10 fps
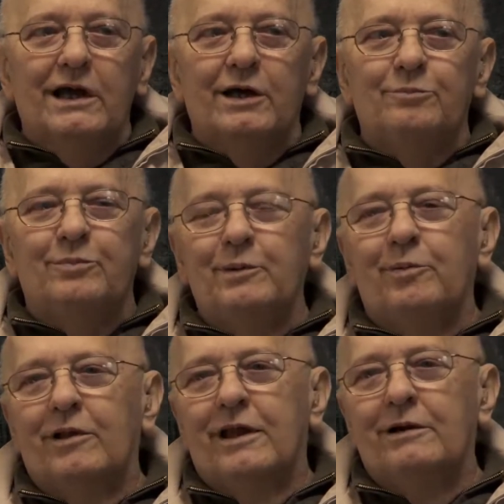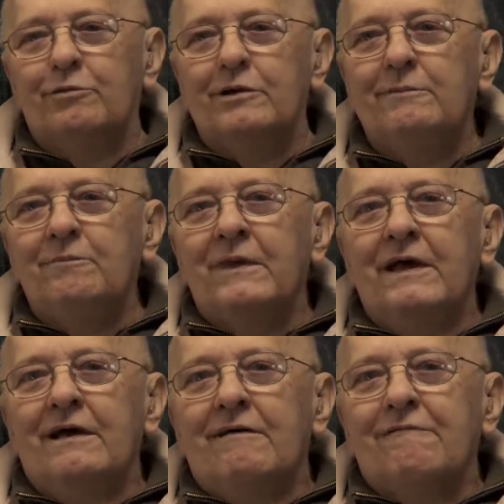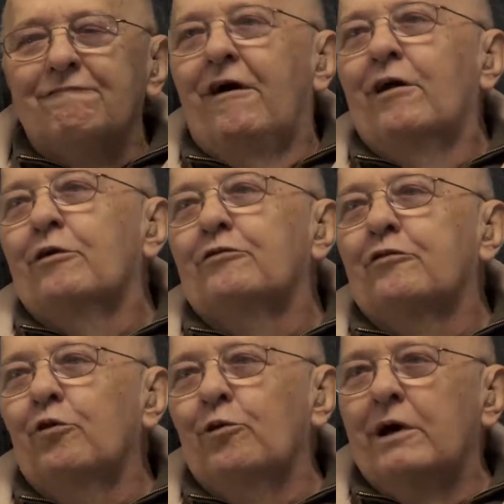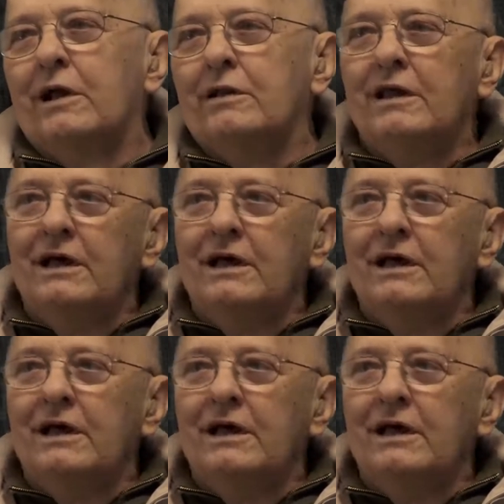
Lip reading: had people that would follow through on it,